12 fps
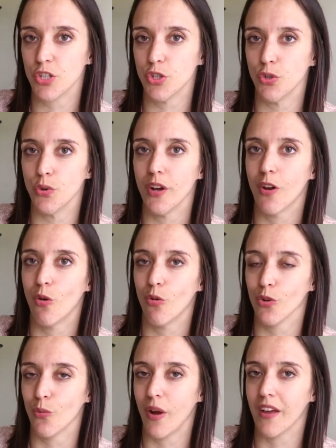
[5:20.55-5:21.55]
to an
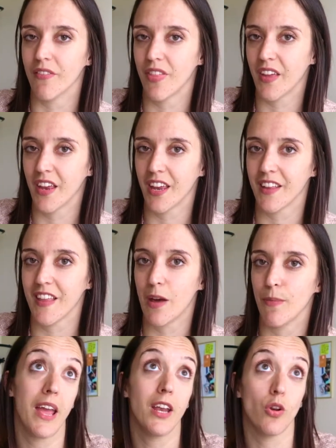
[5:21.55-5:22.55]
older way of thinking
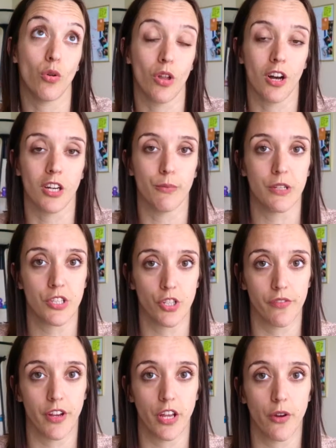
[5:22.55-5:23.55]
that may no longer be
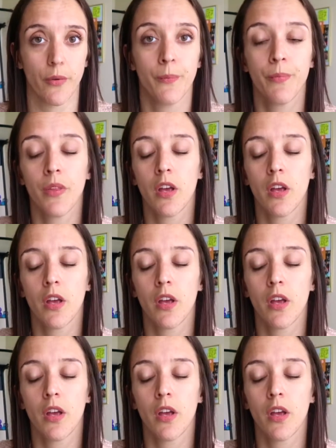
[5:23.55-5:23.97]
serving you.